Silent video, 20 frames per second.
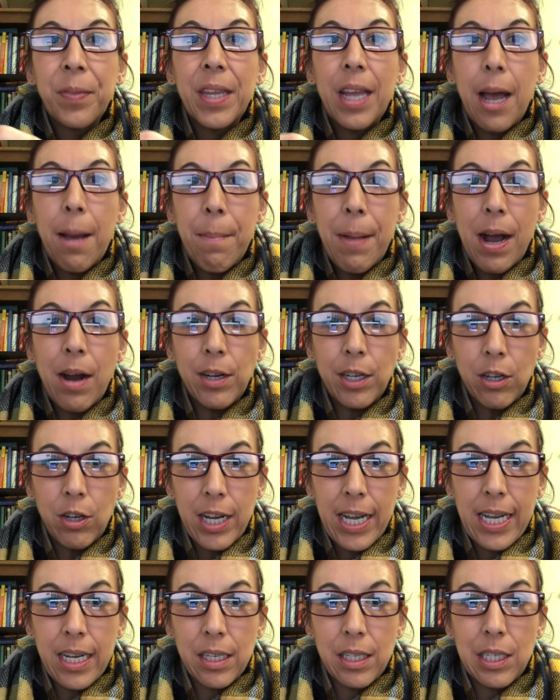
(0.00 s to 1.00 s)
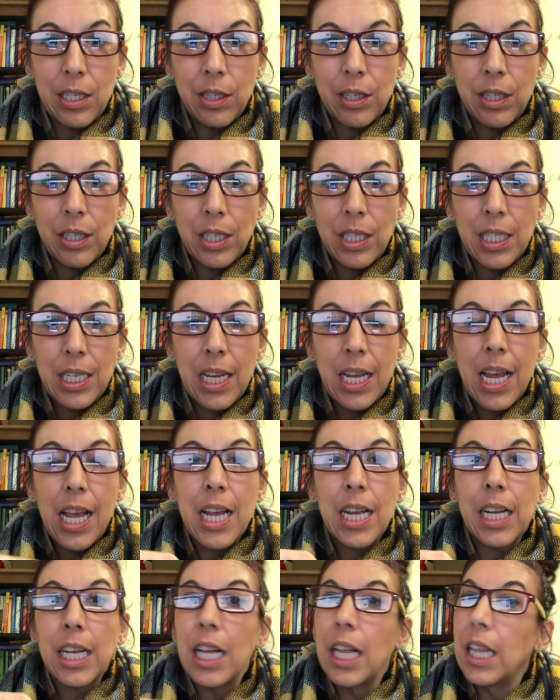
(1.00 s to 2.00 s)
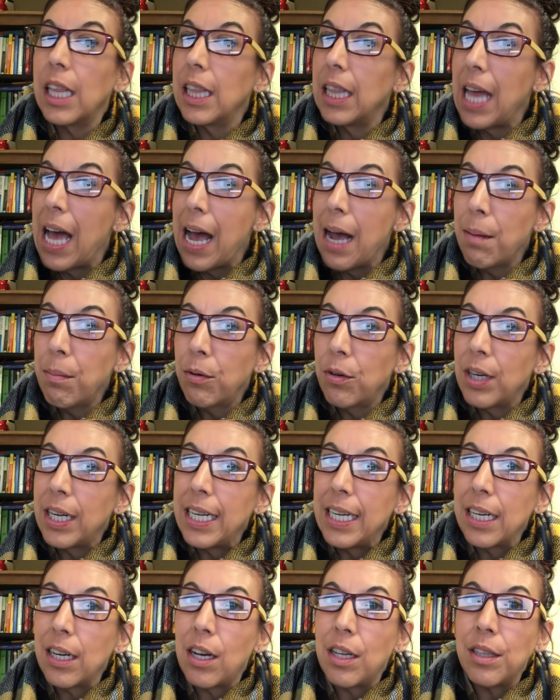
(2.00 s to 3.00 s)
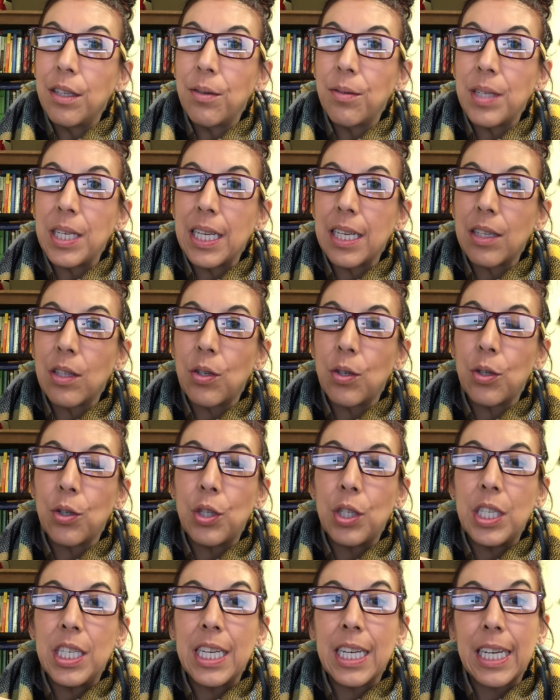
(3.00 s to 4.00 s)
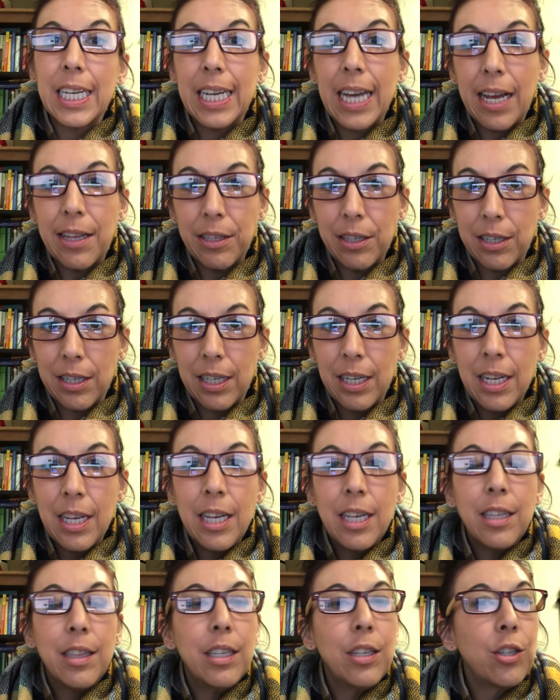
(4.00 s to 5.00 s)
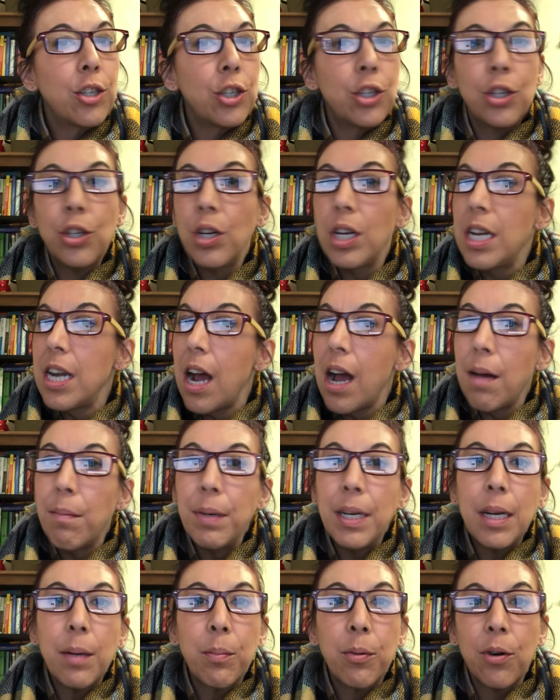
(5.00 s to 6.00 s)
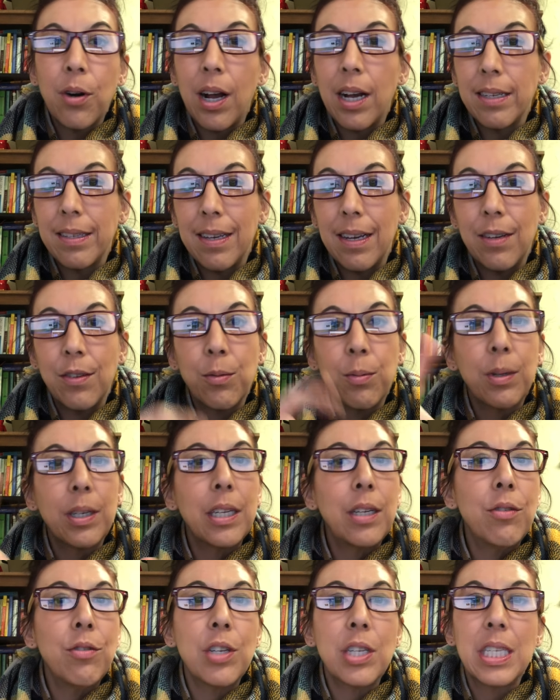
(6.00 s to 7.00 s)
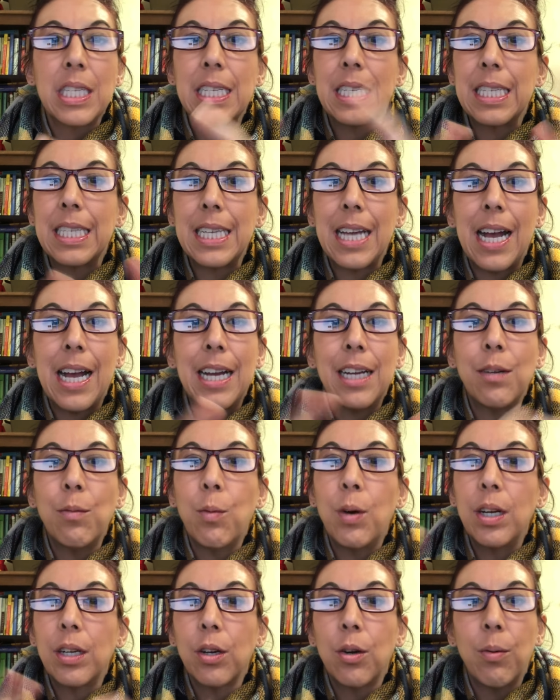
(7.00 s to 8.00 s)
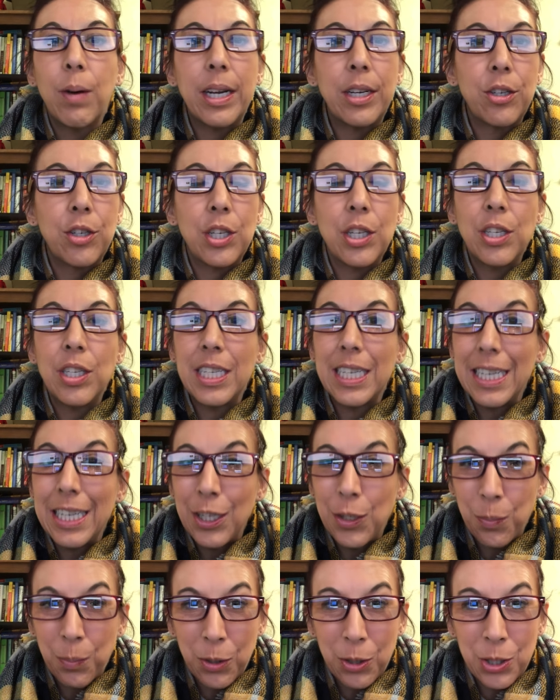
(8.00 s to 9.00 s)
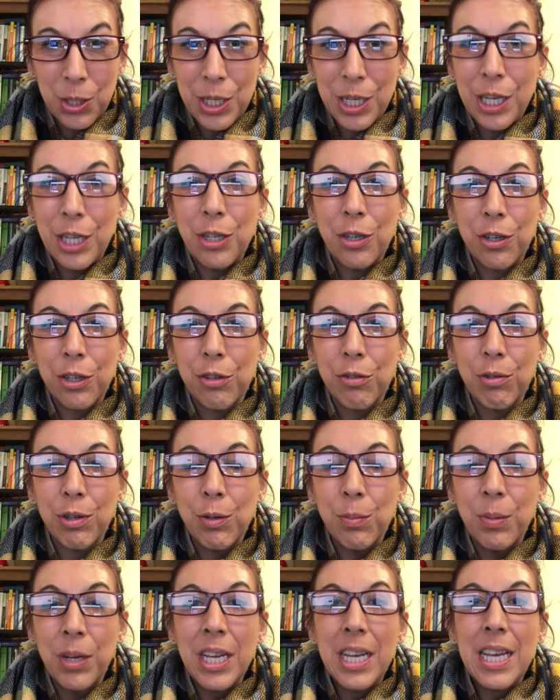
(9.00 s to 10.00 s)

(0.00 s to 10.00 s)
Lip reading: about your answers and collaborating on those answers together. This should not be a process where you just assign one question to each person in your group